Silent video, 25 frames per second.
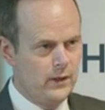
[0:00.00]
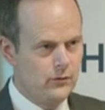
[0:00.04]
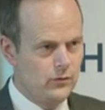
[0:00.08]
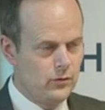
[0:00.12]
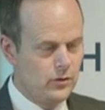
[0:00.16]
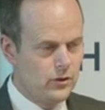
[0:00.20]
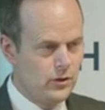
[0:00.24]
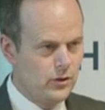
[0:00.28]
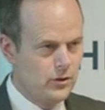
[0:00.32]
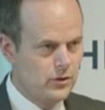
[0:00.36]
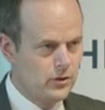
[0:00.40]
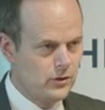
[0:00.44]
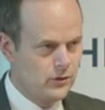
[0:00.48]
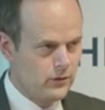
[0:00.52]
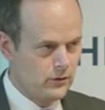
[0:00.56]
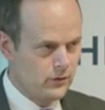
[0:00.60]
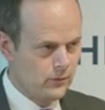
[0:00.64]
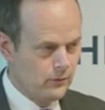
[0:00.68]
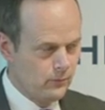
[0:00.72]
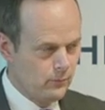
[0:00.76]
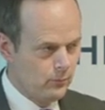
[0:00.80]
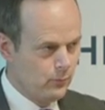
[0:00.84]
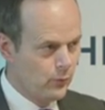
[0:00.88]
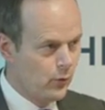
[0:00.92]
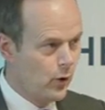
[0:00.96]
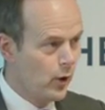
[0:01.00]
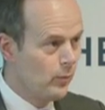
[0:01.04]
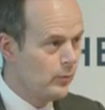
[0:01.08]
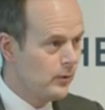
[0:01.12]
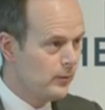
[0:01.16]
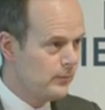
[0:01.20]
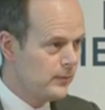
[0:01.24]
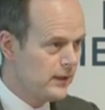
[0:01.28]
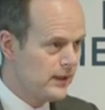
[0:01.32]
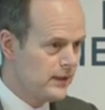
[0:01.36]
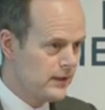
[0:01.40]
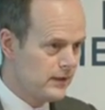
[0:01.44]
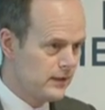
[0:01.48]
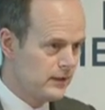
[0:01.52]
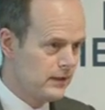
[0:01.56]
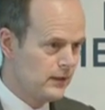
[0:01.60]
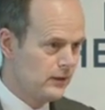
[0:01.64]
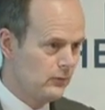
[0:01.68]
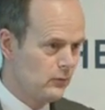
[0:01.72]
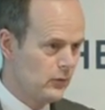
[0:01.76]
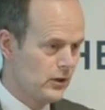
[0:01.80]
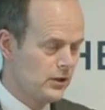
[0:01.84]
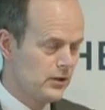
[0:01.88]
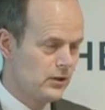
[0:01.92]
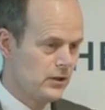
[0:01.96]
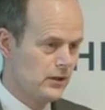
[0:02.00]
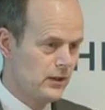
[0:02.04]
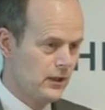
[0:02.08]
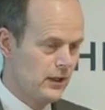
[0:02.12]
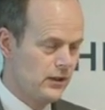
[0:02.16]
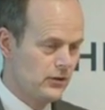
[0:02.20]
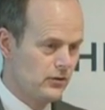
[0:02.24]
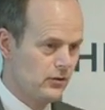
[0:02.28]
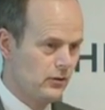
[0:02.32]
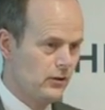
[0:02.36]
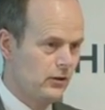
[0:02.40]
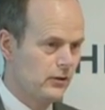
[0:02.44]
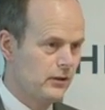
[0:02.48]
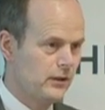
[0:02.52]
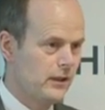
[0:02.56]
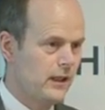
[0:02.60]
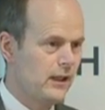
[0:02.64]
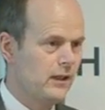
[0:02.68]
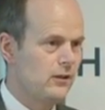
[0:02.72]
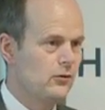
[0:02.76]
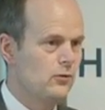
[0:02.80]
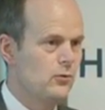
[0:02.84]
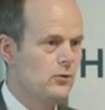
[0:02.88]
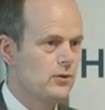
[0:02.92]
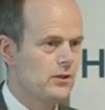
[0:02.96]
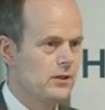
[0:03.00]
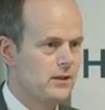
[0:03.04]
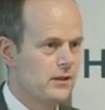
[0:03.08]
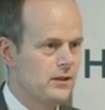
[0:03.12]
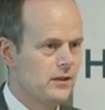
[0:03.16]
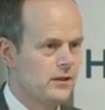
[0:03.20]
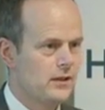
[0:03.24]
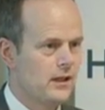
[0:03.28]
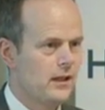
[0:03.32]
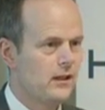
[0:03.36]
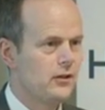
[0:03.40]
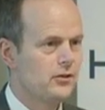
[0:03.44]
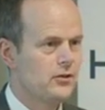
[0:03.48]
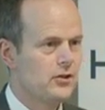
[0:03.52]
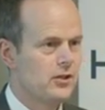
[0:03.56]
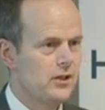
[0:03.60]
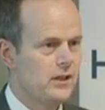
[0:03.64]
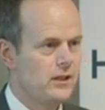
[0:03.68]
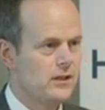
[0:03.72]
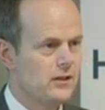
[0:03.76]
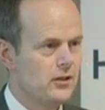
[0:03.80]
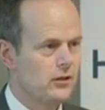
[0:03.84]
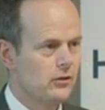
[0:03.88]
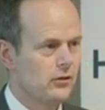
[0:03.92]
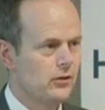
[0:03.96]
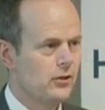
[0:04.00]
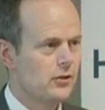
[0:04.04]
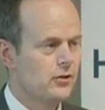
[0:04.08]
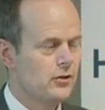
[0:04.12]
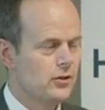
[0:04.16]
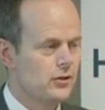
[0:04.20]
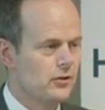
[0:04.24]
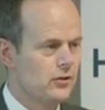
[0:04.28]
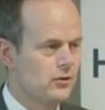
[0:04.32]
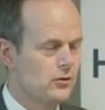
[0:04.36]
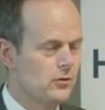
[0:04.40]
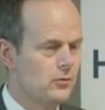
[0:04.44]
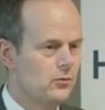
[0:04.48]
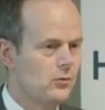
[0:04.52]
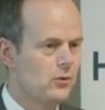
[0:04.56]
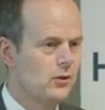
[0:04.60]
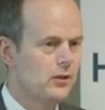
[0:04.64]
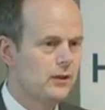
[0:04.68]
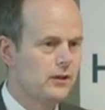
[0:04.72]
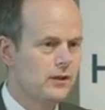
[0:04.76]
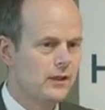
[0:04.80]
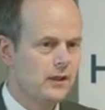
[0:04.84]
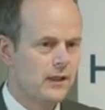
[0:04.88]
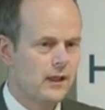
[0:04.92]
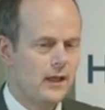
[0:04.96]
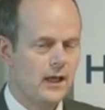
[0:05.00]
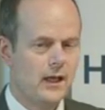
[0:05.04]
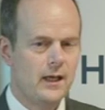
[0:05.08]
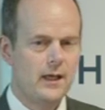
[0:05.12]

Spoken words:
introduced problem list, which has all our diagnoses, allergies, alerts, and so on,